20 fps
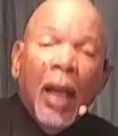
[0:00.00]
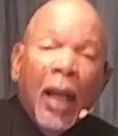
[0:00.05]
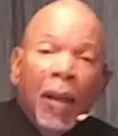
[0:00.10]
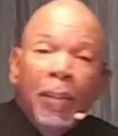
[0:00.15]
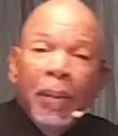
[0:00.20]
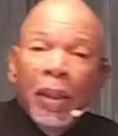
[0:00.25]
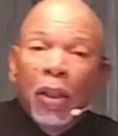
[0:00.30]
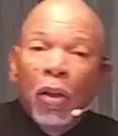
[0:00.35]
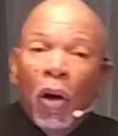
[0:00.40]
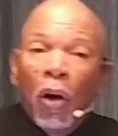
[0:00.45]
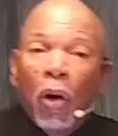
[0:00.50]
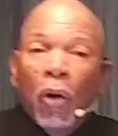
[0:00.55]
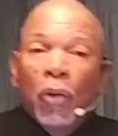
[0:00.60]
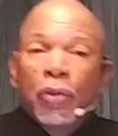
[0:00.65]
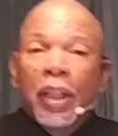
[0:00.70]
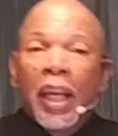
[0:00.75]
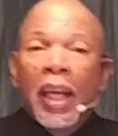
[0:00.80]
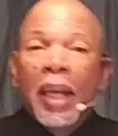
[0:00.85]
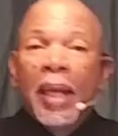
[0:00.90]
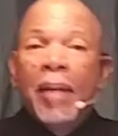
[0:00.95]
because,
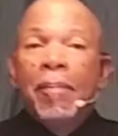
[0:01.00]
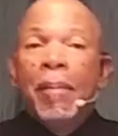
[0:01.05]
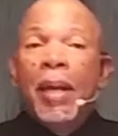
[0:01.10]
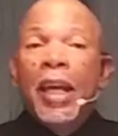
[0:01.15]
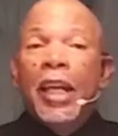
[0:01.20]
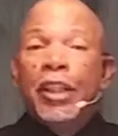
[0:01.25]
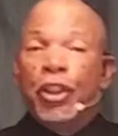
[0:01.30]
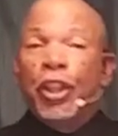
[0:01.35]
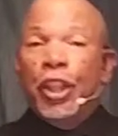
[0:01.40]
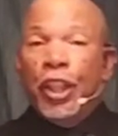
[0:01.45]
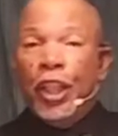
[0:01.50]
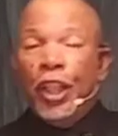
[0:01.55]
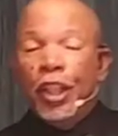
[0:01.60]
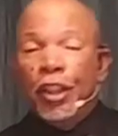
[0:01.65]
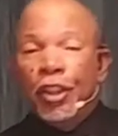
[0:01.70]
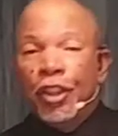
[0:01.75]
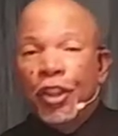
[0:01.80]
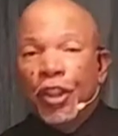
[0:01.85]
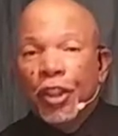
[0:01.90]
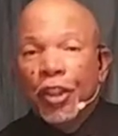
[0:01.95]
amen, you
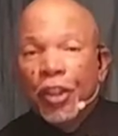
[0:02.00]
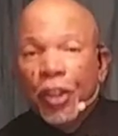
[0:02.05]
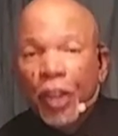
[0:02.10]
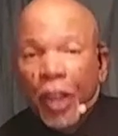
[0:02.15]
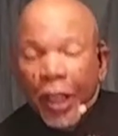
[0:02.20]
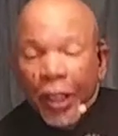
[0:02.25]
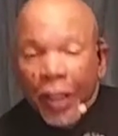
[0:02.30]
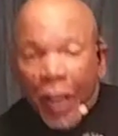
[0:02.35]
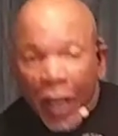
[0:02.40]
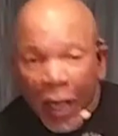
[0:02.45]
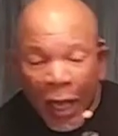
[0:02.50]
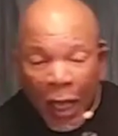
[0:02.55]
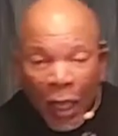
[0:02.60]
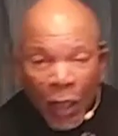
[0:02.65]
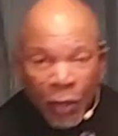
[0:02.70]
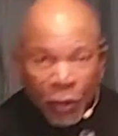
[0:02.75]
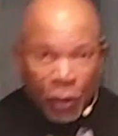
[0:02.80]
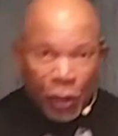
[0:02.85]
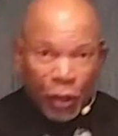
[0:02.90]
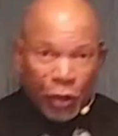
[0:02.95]
eat good.
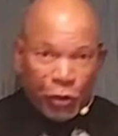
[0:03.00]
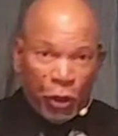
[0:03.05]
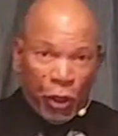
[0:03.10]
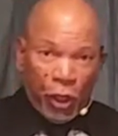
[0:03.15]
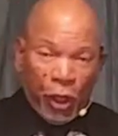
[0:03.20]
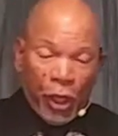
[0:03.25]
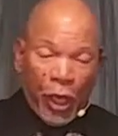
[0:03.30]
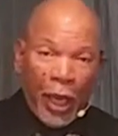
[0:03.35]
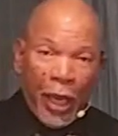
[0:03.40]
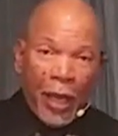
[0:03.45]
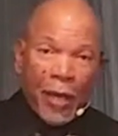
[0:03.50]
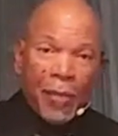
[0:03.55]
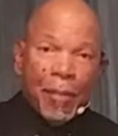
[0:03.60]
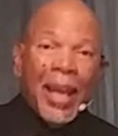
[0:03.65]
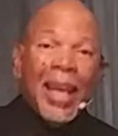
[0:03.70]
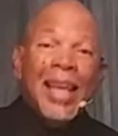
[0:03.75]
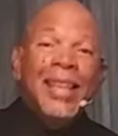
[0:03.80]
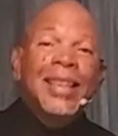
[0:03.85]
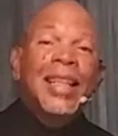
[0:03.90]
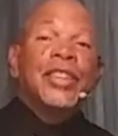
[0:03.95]
You can say,
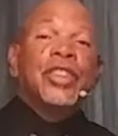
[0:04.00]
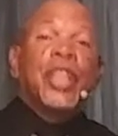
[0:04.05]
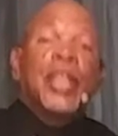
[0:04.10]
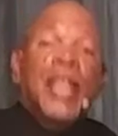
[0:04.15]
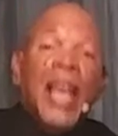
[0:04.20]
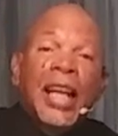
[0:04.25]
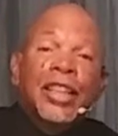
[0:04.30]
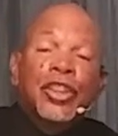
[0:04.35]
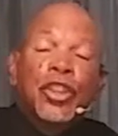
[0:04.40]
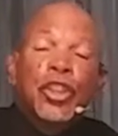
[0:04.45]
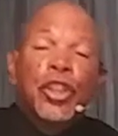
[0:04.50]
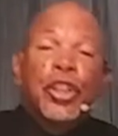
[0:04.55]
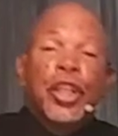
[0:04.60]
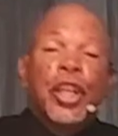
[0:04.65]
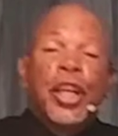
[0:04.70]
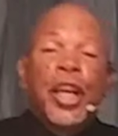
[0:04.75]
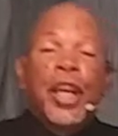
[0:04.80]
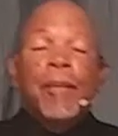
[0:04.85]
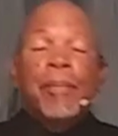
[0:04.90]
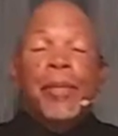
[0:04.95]
amen, that you got good
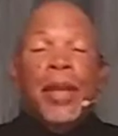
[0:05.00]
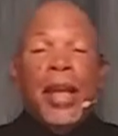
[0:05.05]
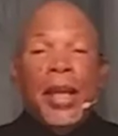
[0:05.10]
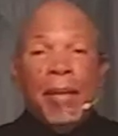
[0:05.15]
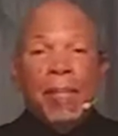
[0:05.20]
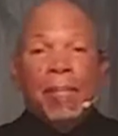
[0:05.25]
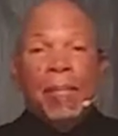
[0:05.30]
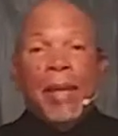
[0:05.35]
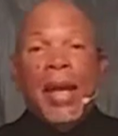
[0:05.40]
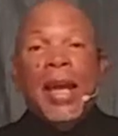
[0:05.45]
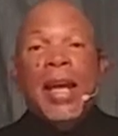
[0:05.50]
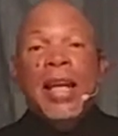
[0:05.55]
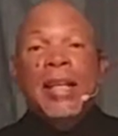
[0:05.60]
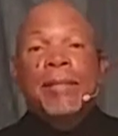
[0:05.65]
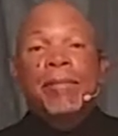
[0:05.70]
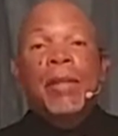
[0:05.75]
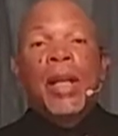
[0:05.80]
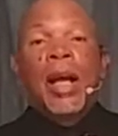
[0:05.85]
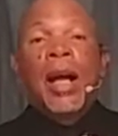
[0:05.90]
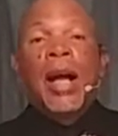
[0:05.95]
health,
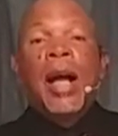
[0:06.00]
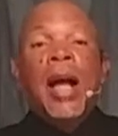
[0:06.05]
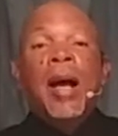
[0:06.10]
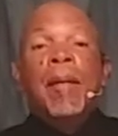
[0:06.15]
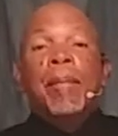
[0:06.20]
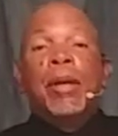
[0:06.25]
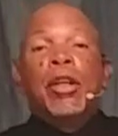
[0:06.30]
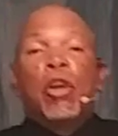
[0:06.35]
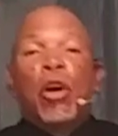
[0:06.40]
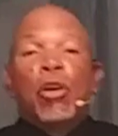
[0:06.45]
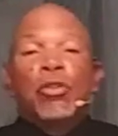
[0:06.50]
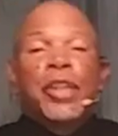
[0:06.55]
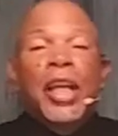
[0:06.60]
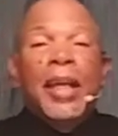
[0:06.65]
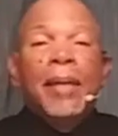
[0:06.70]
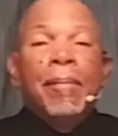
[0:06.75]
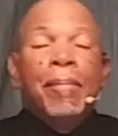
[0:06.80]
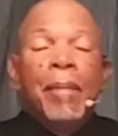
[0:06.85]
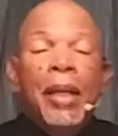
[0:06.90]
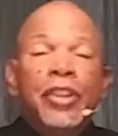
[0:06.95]
amen, because,
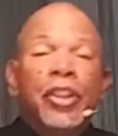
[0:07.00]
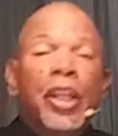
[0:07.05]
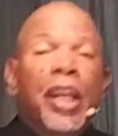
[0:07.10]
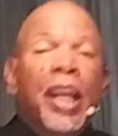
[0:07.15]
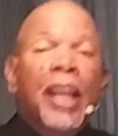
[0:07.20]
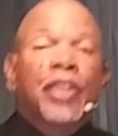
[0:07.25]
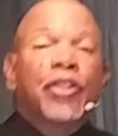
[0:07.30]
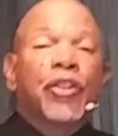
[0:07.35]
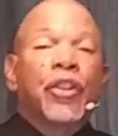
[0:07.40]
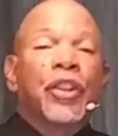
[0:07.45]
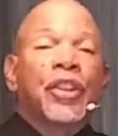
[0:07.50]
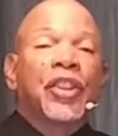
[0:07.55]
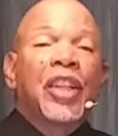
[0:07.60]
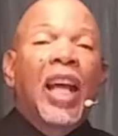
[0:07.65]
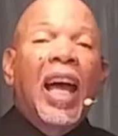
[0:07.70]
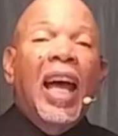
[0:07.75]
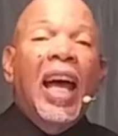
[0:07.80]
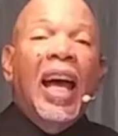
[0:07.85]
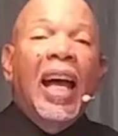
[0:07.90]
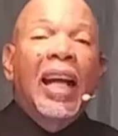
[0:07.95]
amen, you
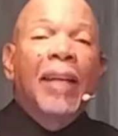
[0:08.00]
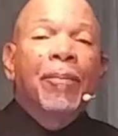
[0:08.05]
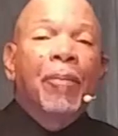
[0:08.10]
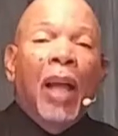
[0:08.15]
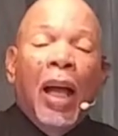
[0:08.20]
exercise